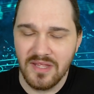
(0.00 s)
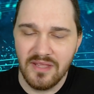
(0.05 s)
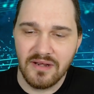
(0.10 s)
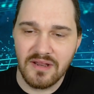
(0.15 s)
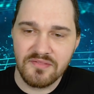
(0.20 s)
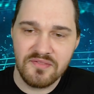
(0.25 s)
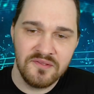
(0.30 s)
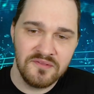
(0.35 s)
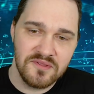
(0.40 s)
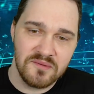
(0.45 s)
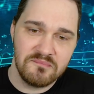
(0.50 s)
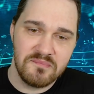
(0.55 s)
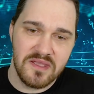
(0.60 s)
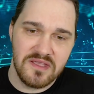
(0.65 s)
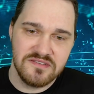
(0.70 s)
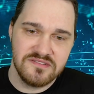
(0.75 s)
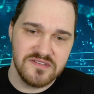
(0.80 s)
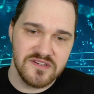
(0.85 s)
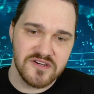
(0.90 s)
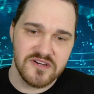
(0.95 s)
And I think the
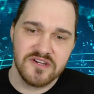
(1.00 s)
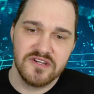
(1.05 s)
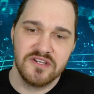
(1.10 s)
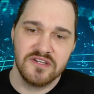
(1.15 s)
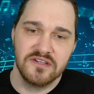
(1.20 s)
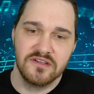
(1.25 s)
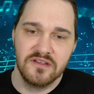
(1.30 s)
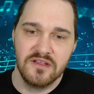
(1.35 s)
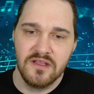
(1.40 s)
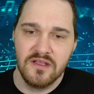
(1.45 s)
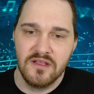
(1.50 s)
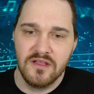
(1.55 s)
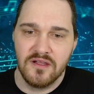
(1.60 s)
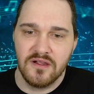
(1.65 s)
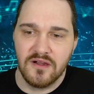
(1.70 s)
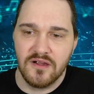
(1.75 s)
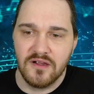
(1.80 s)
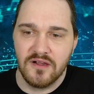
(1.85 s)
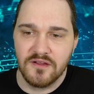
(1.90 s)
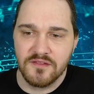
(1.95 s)
bass area uh,